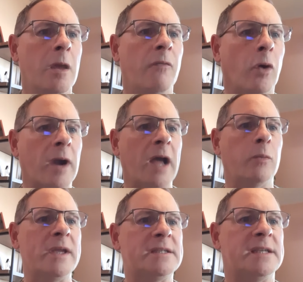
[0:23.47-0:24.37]
For I
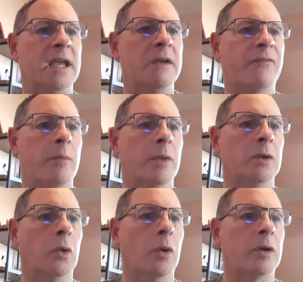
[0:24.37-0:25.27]
received from the
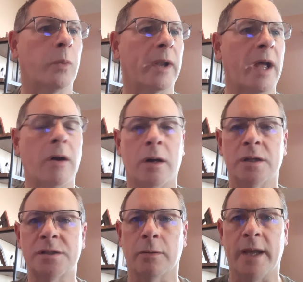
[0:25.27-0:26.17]
Lord what I
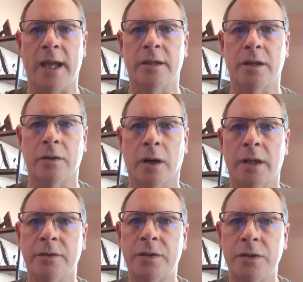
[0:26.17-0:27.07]
also handed
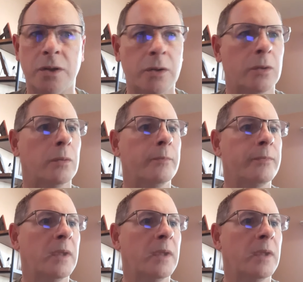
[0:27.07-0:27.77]
on to you